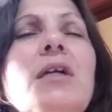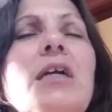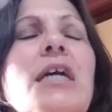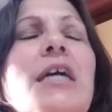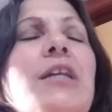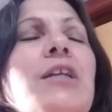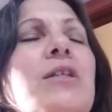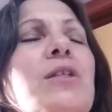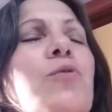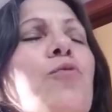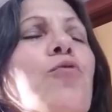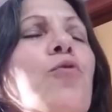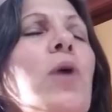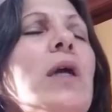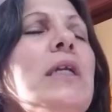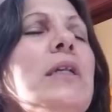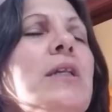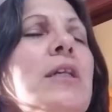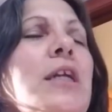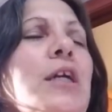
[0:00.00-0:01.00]
It is
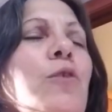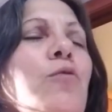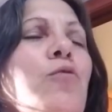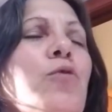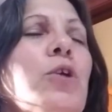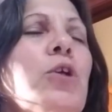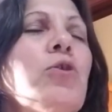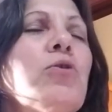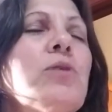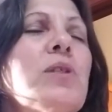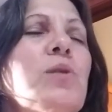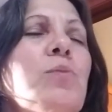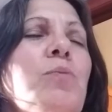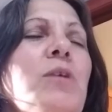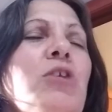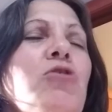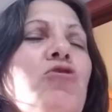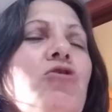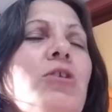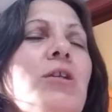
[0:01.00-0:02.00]
frightening for your
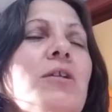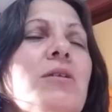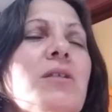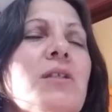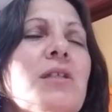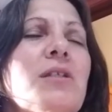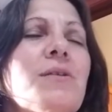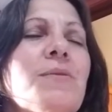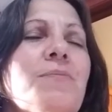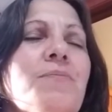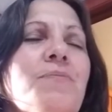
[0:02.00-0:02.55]
species.